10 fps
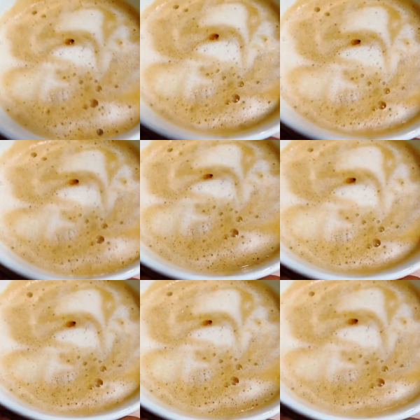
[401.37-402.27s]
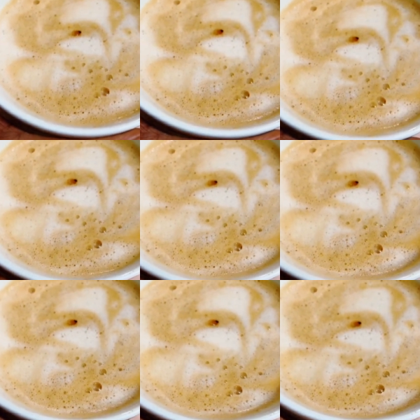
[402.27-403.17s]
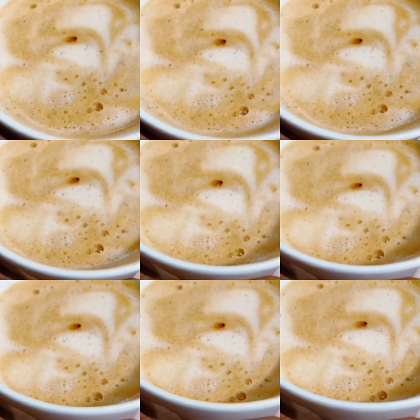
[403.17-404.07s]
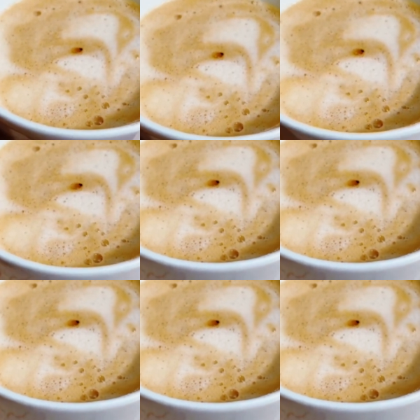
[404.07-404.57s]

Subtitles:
this latte at the same time, I couldn't make it the